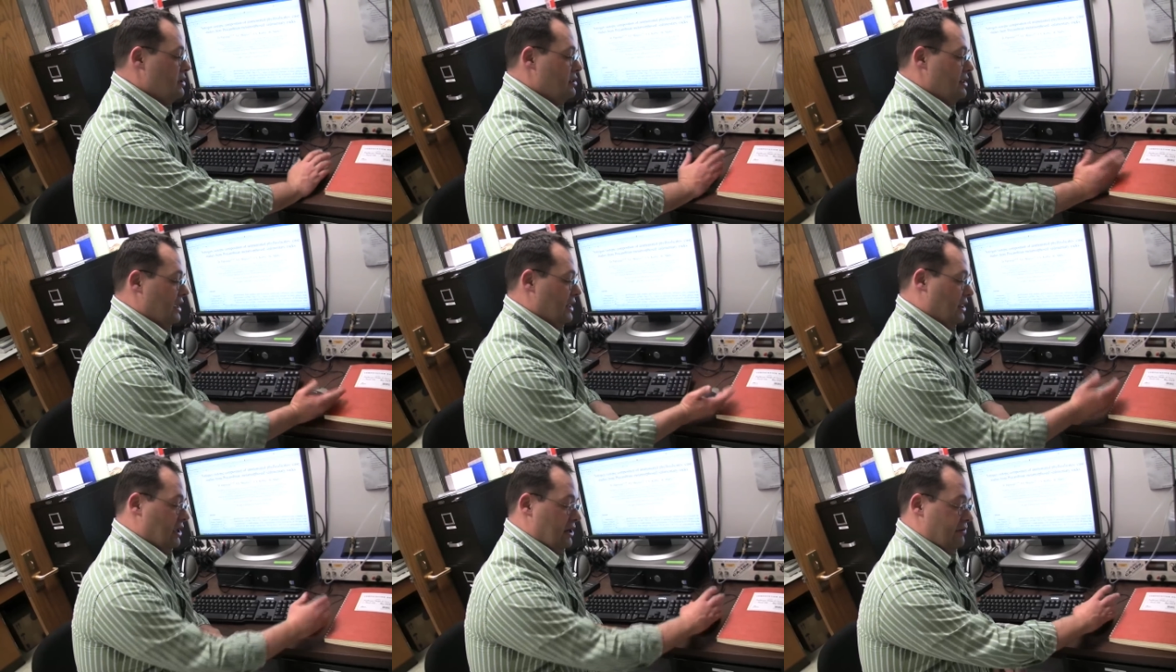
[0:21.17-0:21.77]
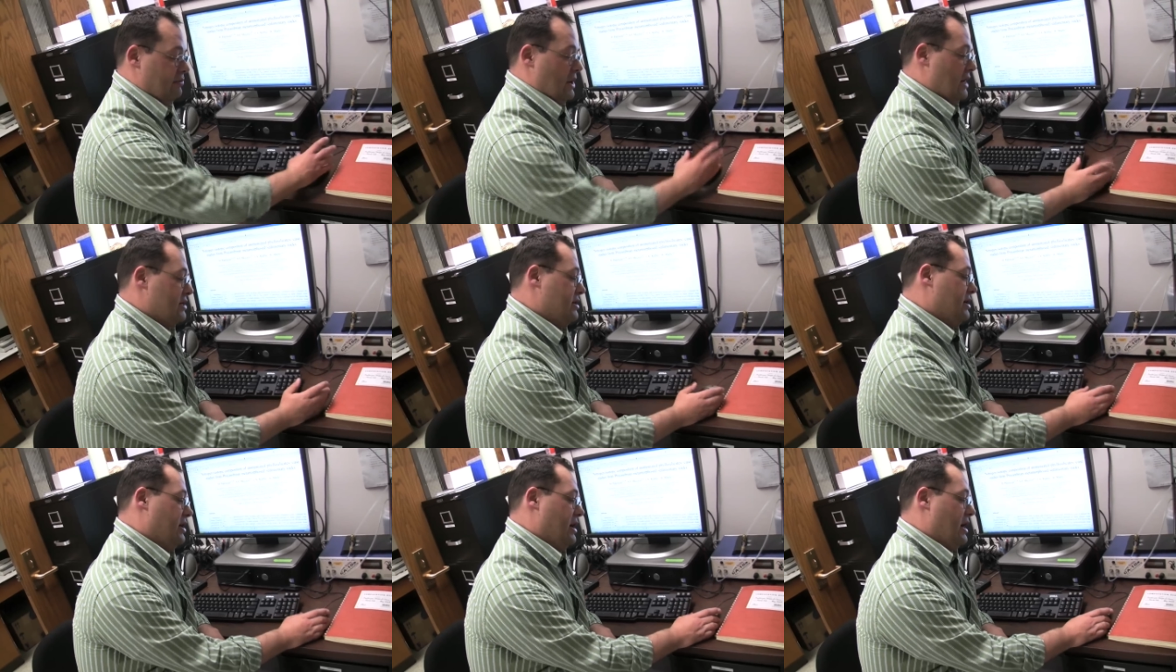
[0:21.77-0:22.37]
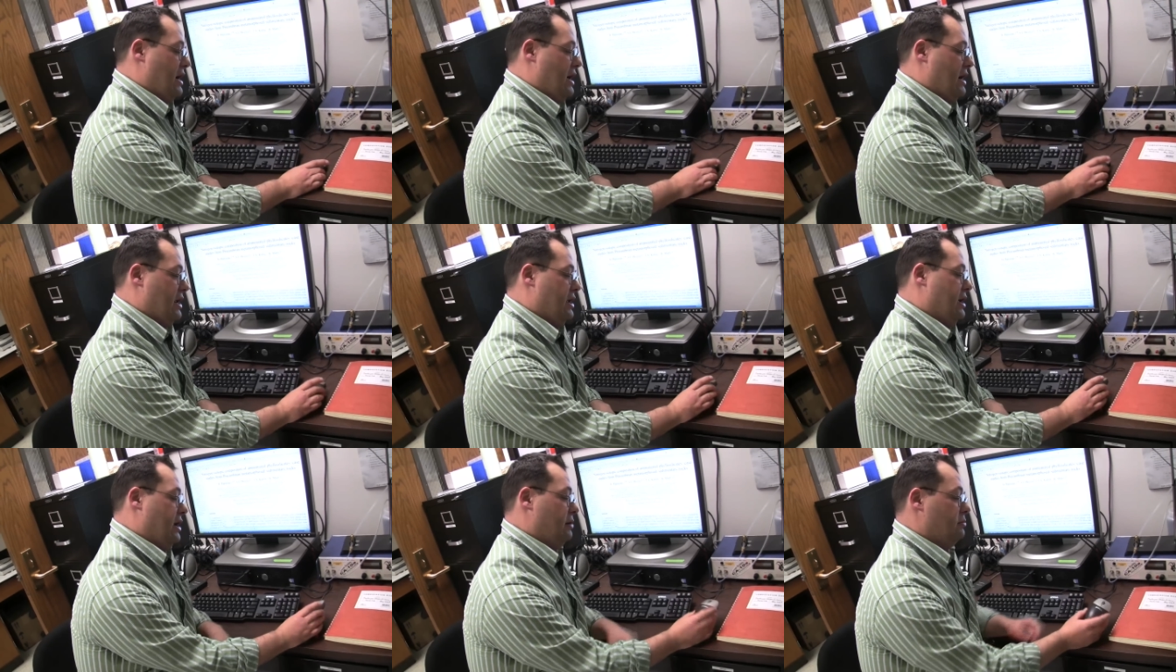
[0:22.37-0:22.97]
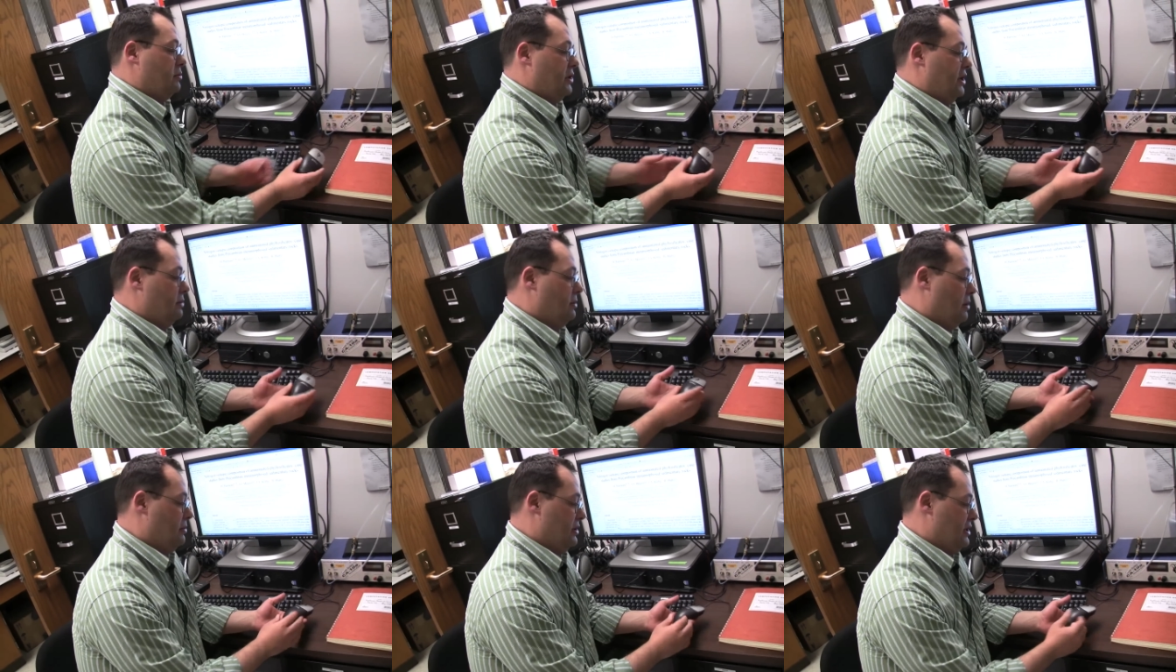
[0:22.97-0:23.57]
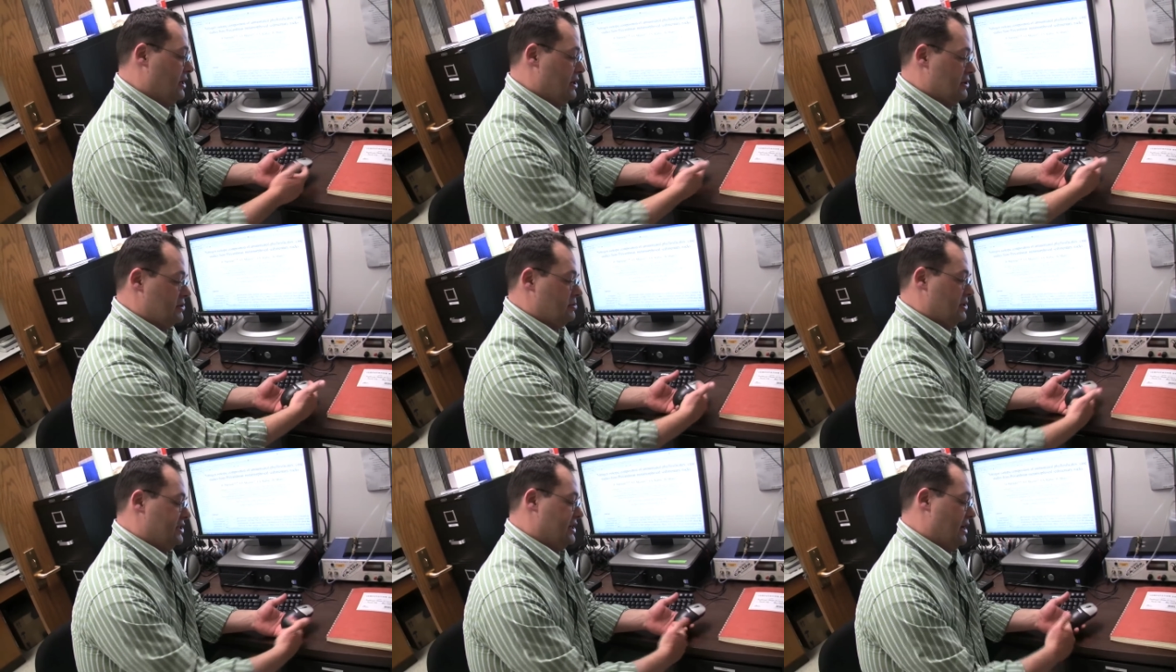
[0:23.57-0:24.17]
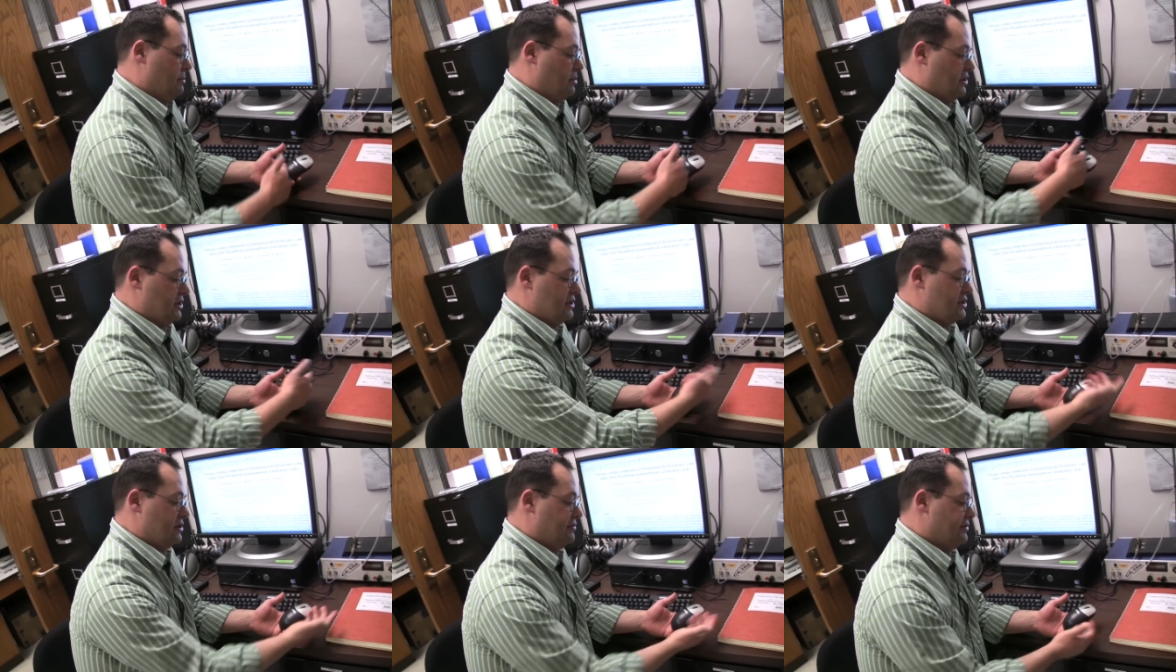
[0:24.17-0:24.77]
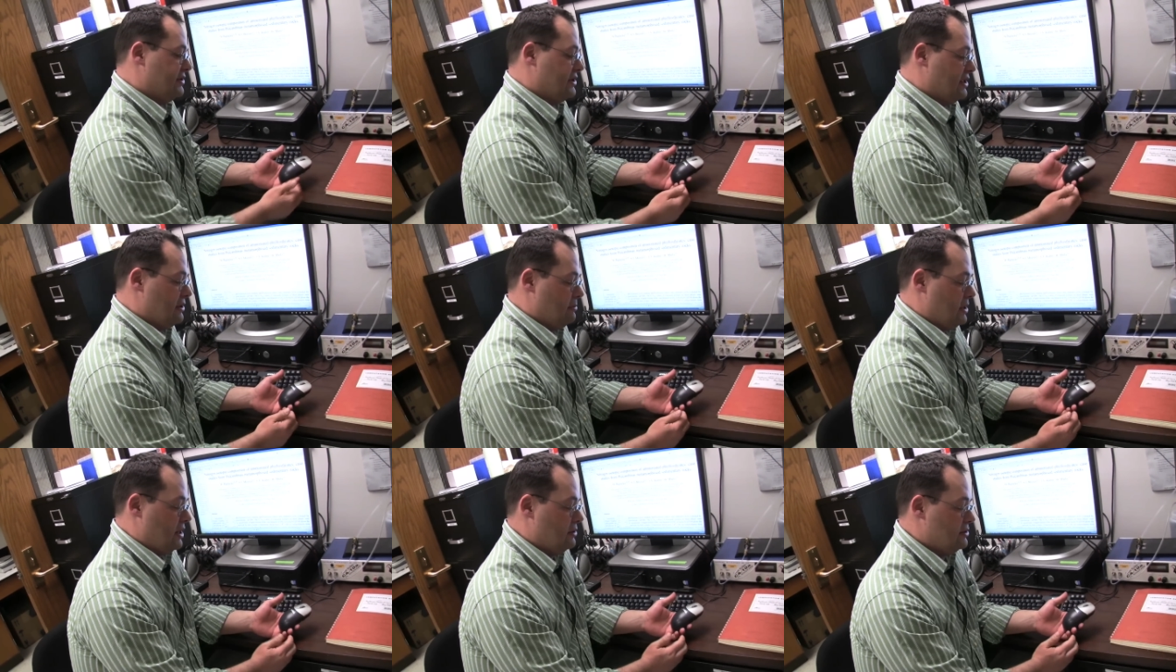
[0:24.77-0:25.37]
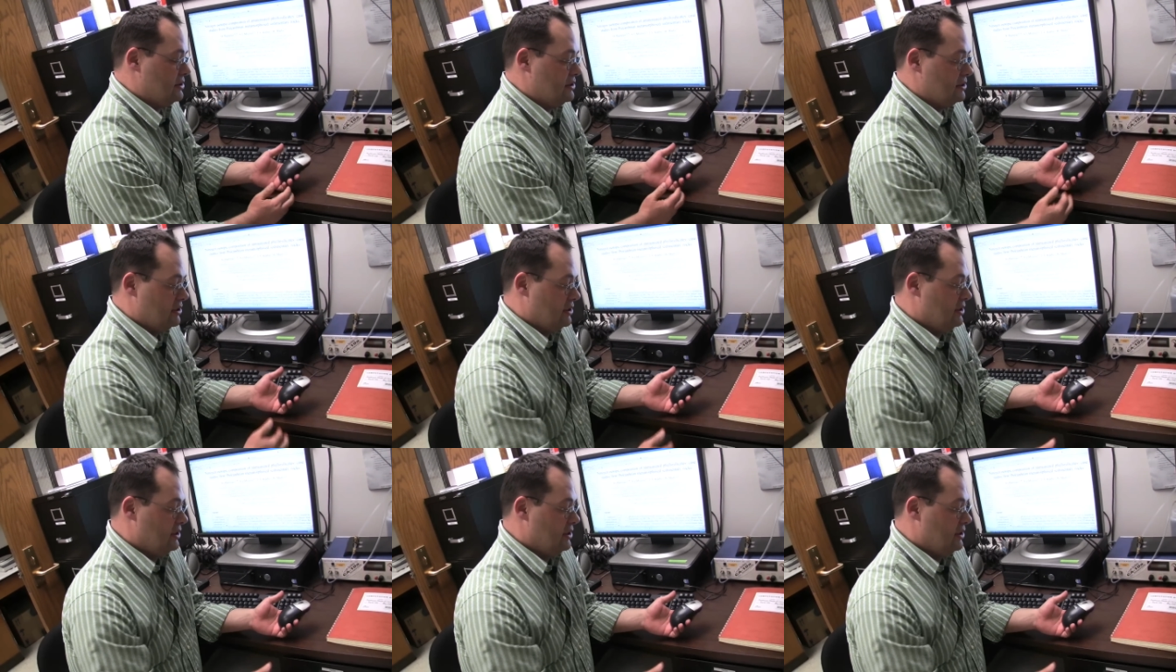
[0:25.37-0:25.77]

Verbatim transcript: they leave bacteria on it, and what we did is we sampled the surface of the mouse